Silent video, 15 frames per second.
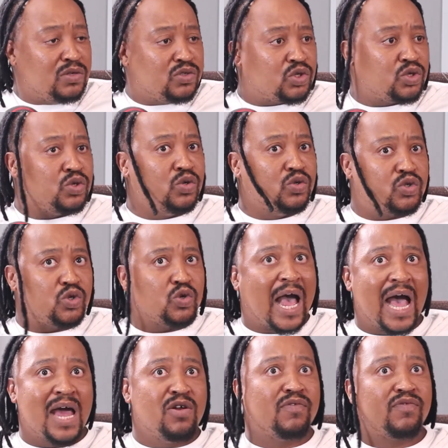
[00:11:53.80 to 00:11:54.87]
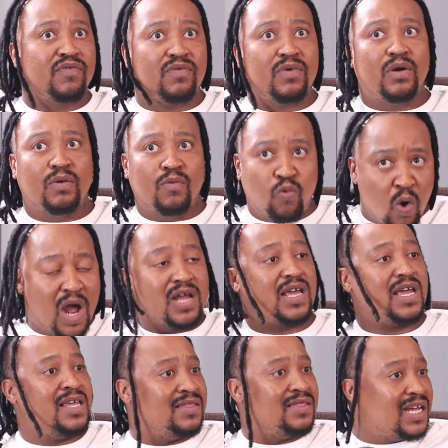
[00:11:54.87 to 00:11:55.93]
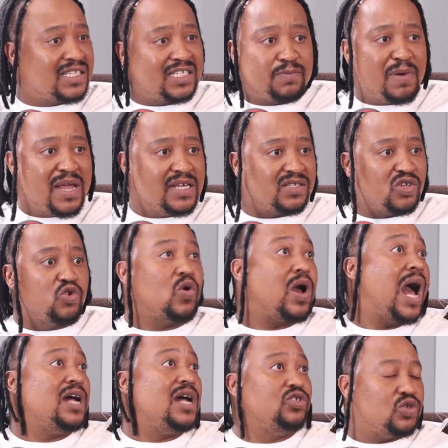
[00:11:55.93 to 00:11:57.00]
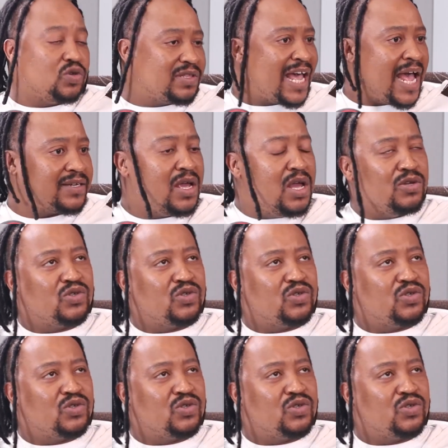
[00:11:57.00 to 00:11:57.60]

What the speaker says: to kind of work in that space. You can't do that.